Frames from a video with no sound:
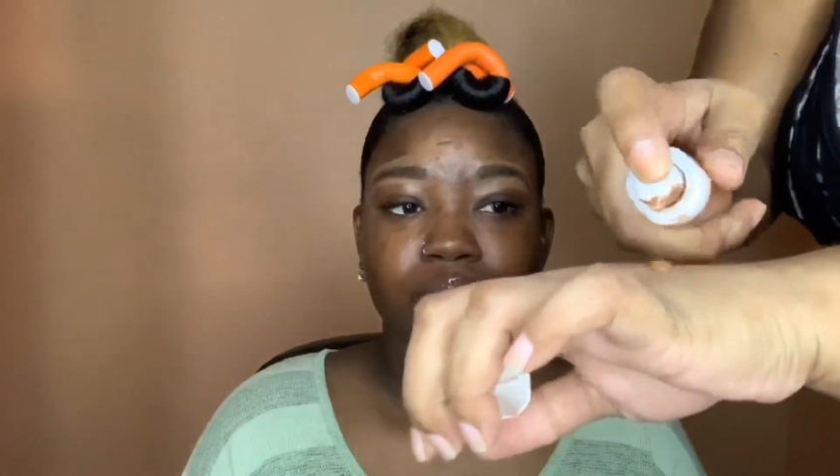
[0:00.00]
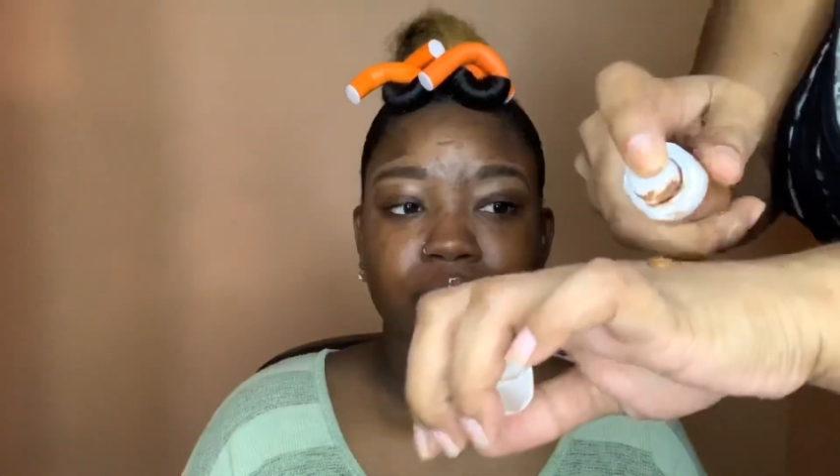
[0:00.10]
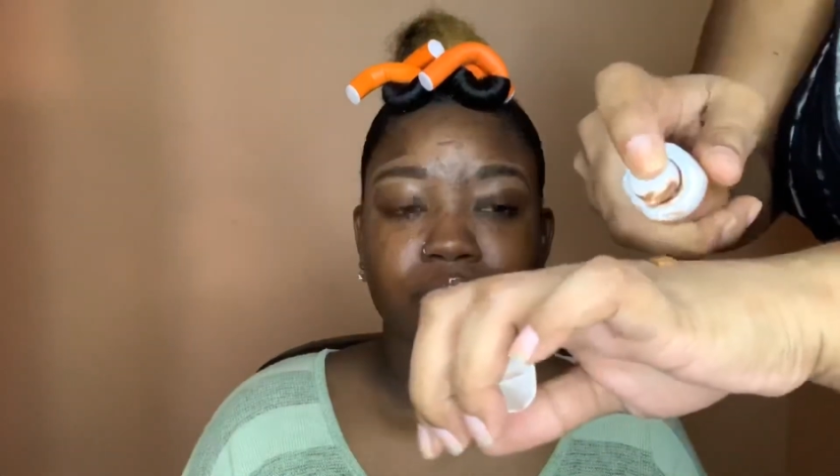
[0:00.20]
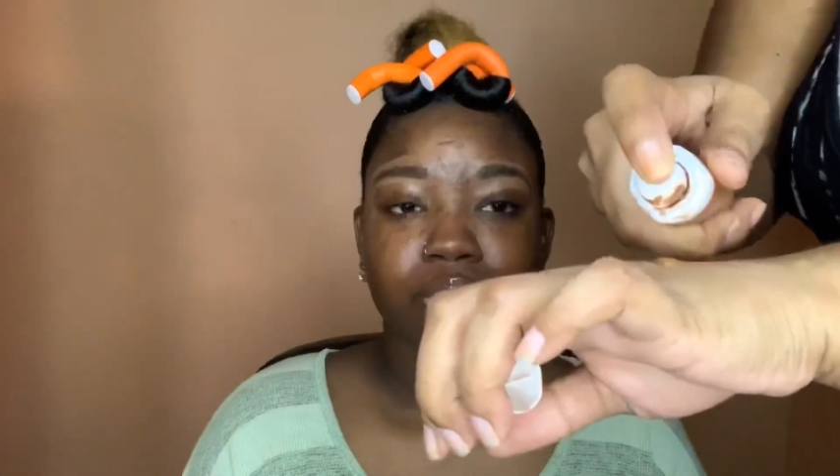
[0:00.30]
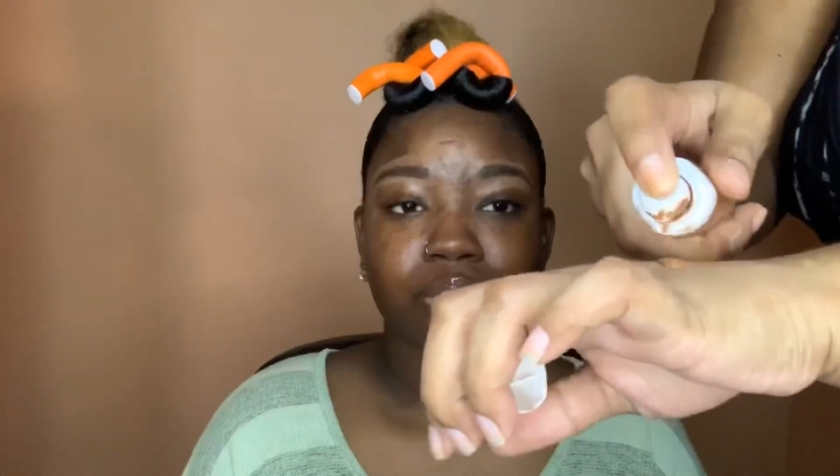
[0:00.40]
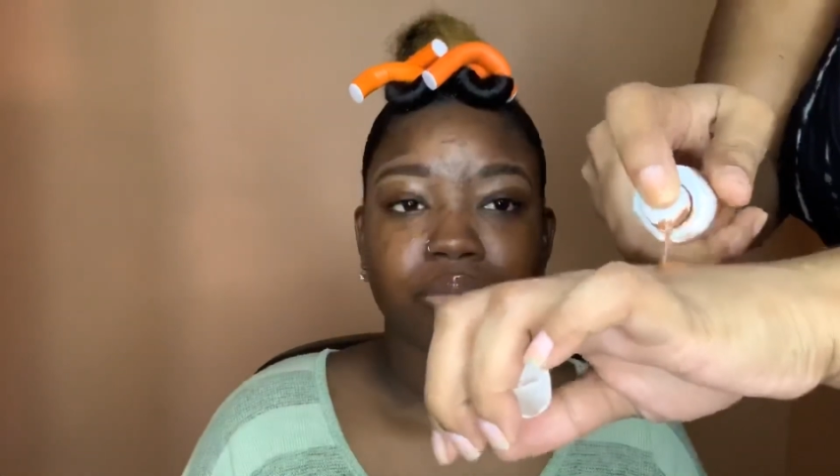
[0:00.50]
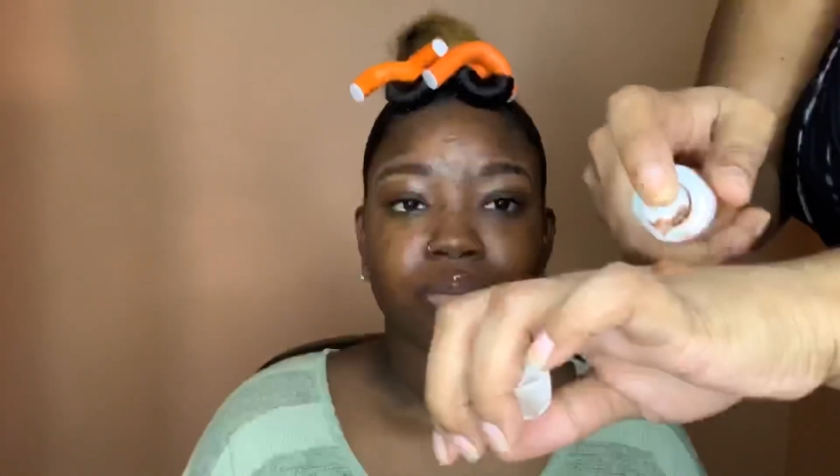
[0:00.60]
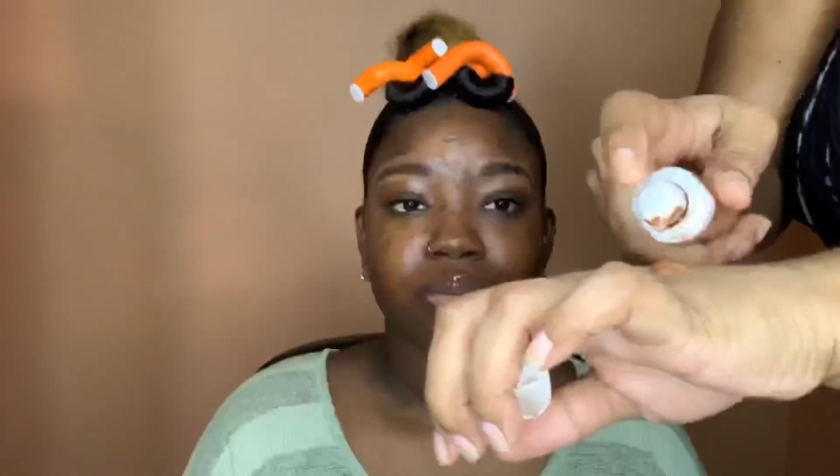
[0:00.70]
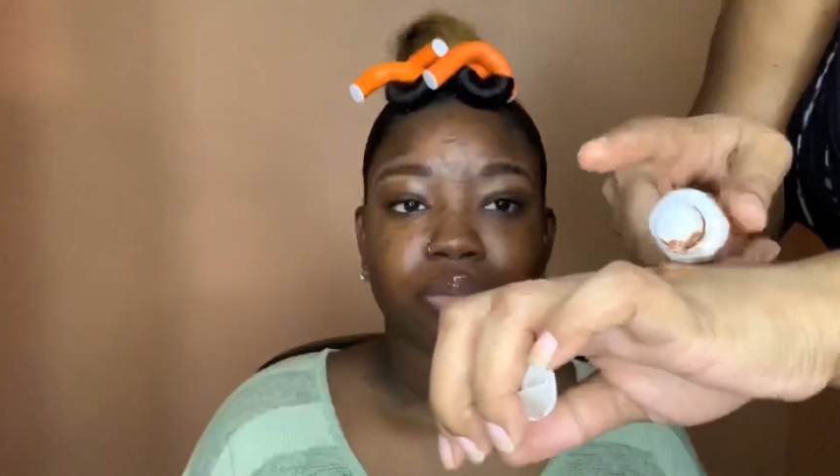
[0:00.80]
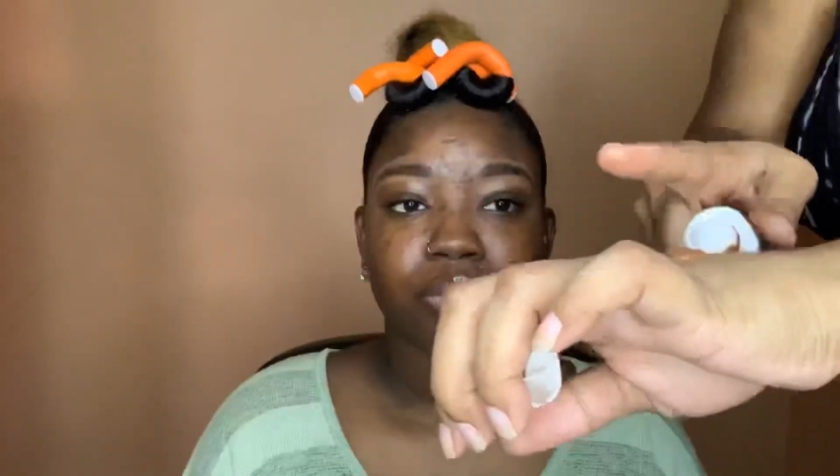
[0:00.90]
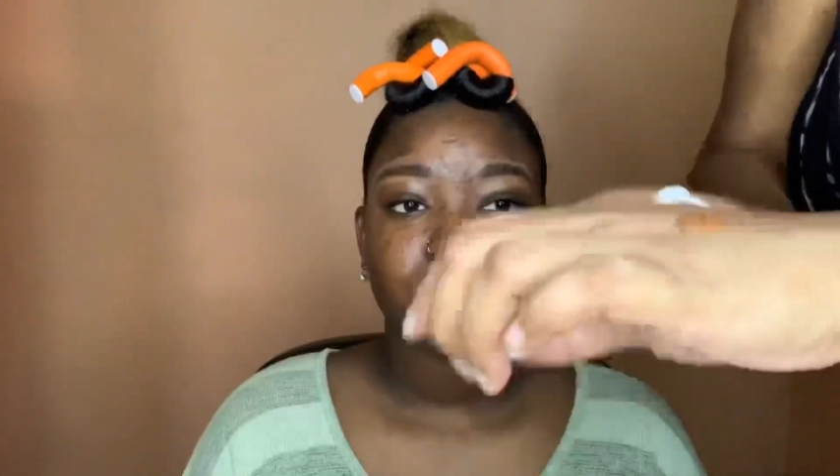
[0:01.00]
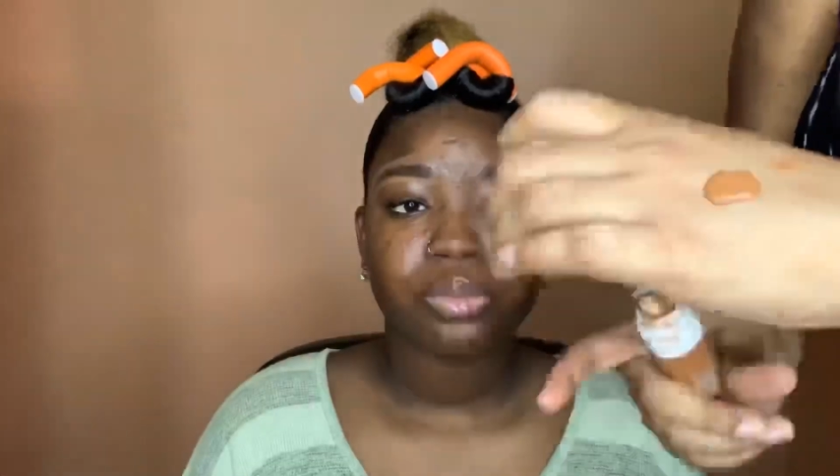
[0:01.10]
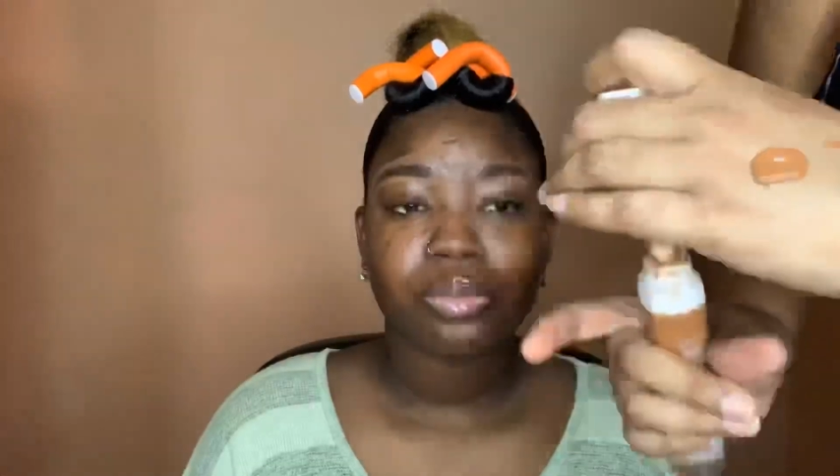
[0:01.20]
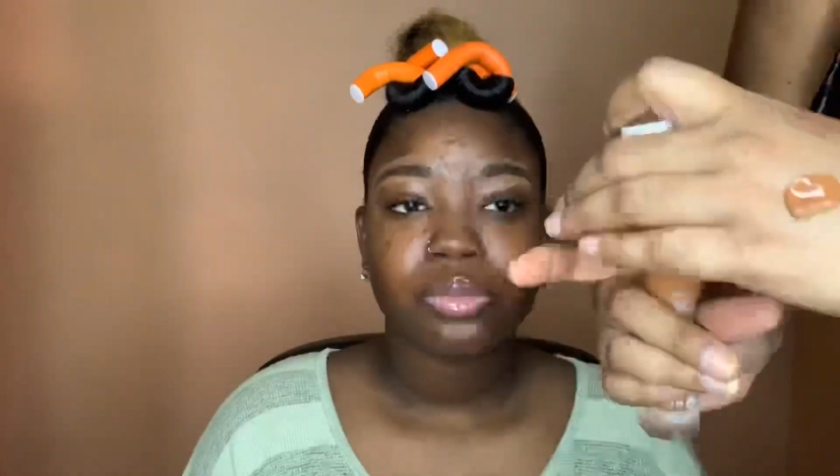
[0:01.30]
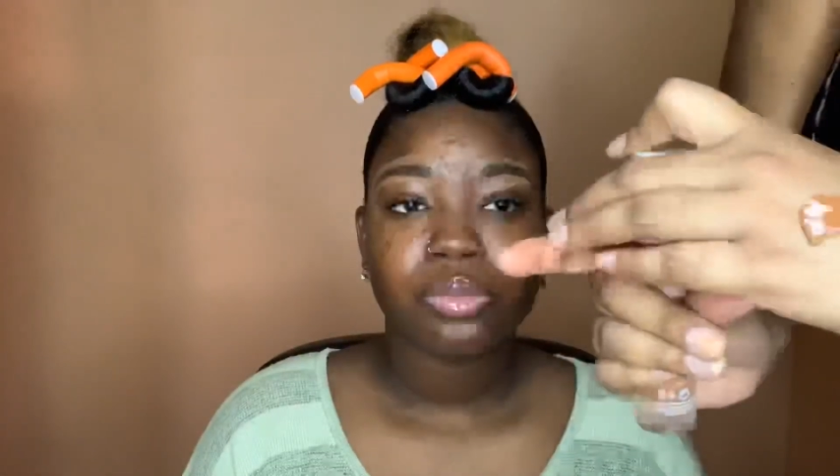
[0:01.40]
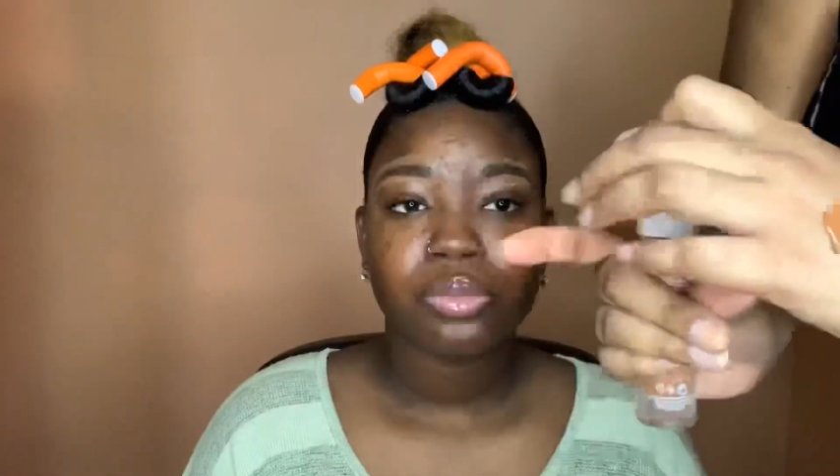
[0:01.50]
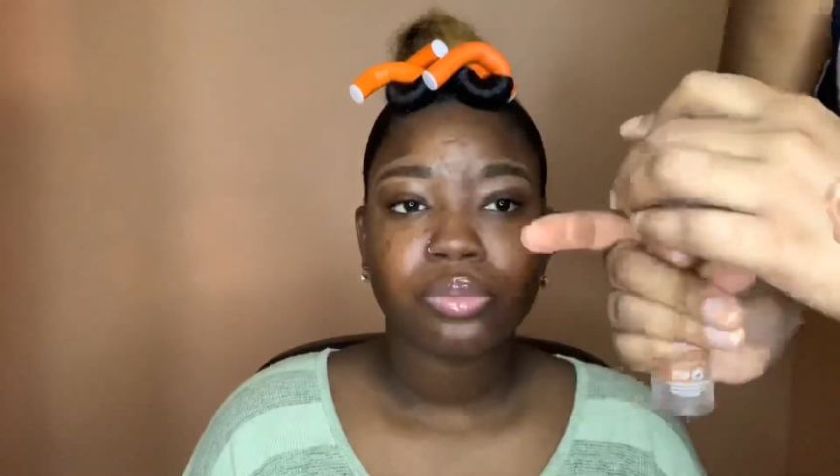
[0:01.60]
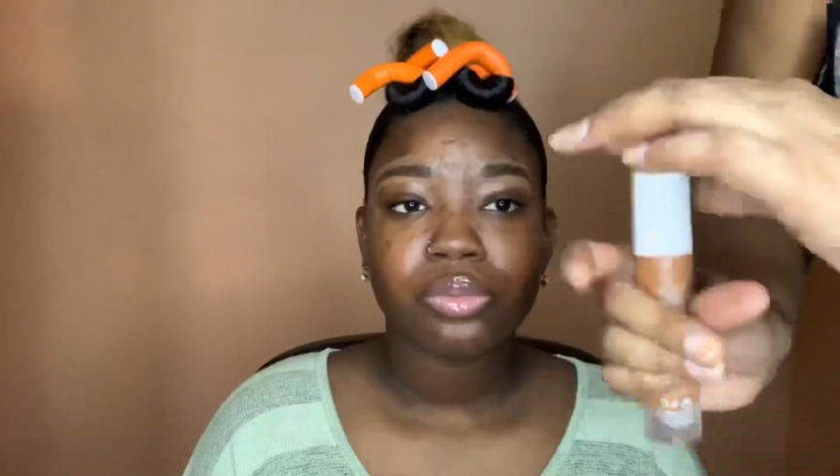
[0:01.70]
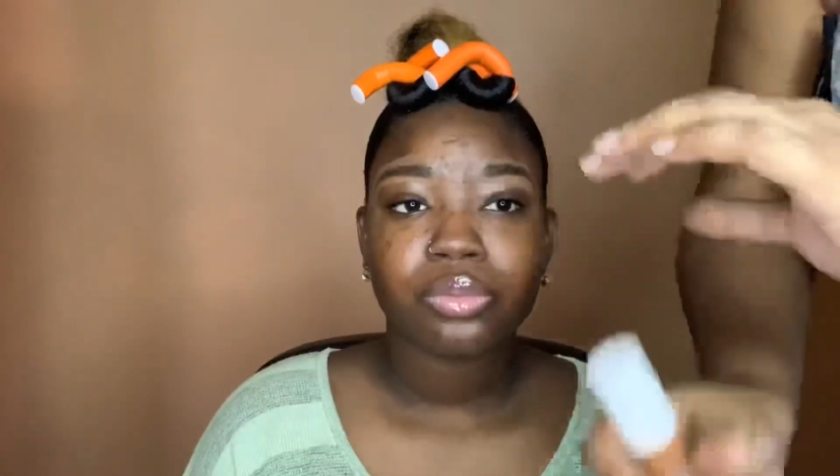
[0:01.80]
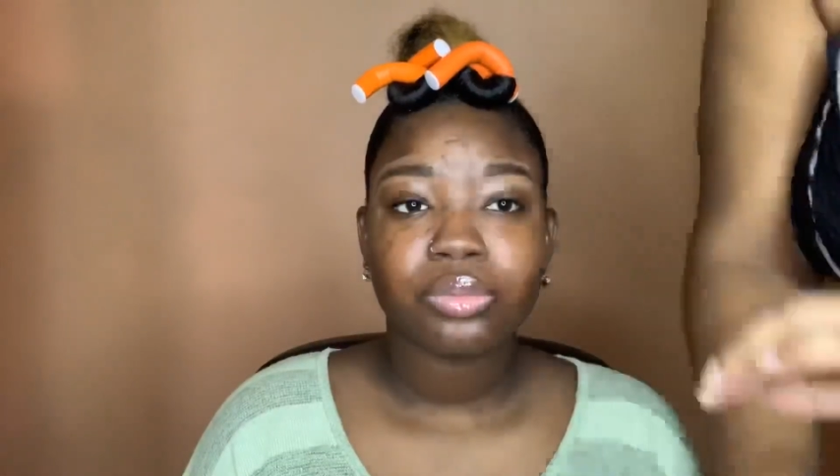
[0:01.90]
Beauty in the shade
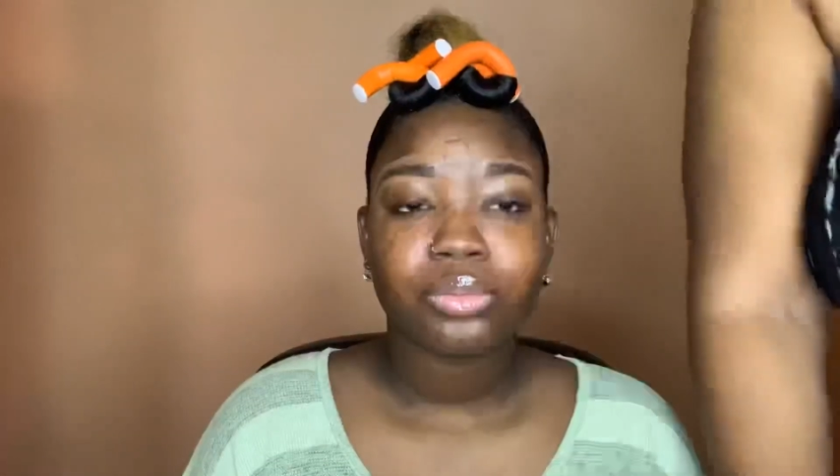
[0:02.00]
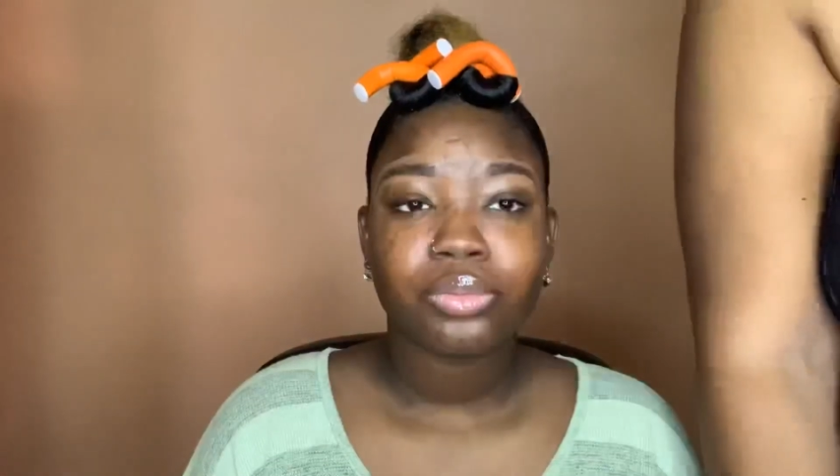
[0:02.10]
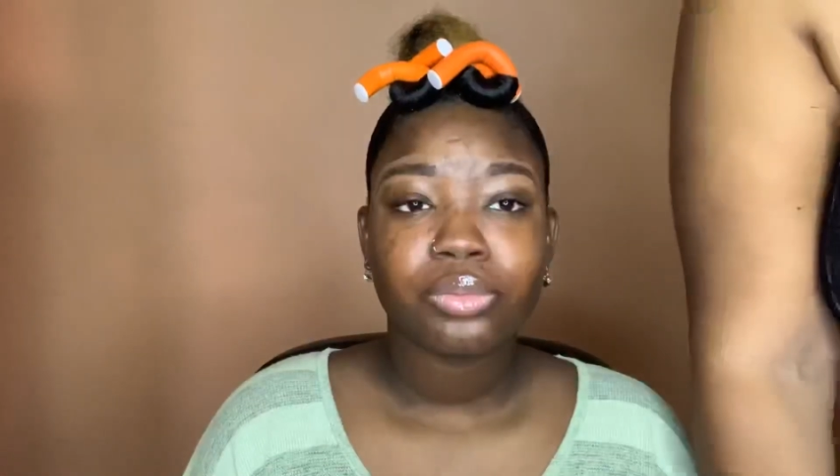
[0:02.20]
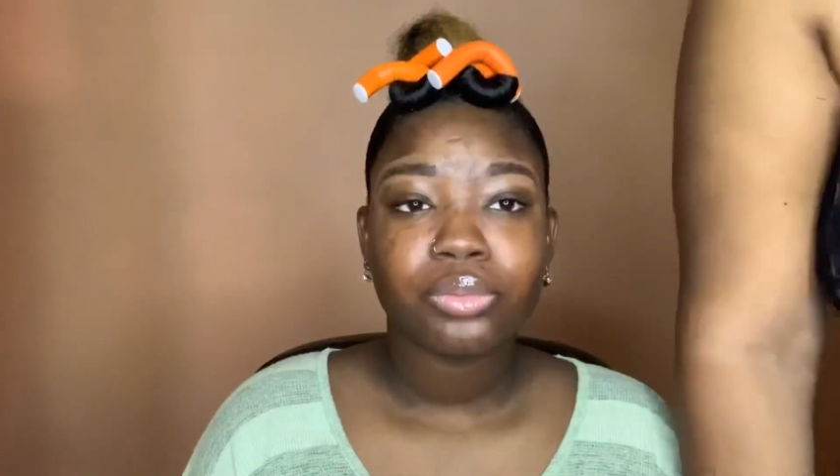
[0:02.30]
440.